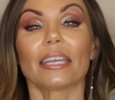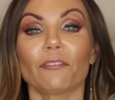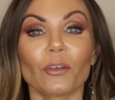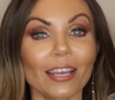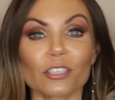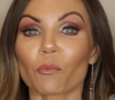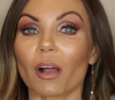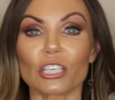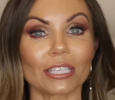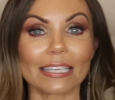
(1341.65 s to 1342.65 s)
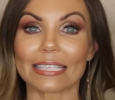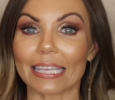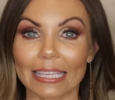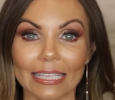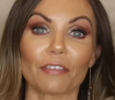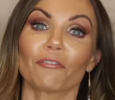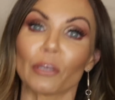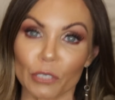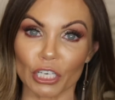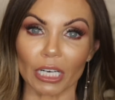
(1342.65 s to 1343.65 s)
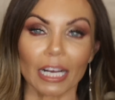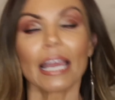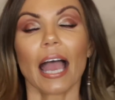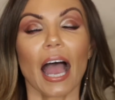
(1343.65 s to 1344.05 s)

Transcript: And if you guys are watching this in the future,